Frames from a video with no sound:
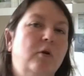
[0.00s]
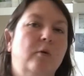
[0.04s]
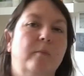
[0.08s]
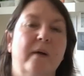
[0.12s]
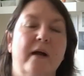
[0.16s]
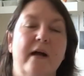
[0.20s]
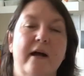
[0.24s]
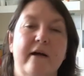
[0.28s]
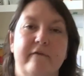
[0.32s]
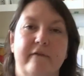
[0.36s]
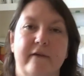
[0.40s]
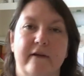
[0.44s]

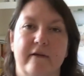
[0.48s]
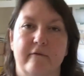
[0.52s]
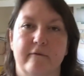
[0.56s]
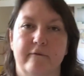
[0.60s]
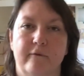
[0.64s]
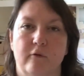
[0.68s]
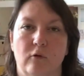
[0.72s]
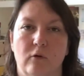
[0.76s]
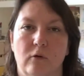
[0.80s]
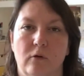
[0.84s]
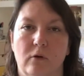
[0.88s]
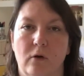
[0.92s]
perfect
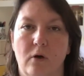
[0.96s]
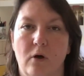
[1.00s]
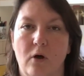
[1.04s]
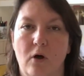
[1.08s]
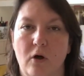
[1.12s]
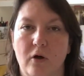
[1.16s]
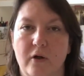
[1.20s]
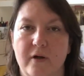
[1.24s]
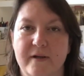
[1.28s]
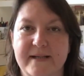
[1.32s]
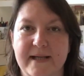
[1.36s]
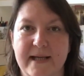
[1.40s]
for
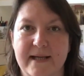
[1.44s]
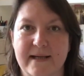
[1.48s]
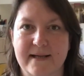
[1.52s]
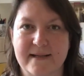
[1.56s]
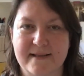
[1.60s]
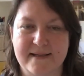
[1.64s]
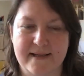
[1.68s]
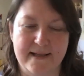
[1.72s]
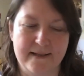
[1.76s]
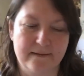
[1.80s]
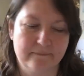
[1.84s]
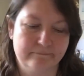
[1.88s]
holiday
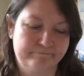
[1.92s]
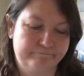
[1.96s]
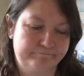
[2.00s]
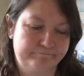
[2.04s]
knitting.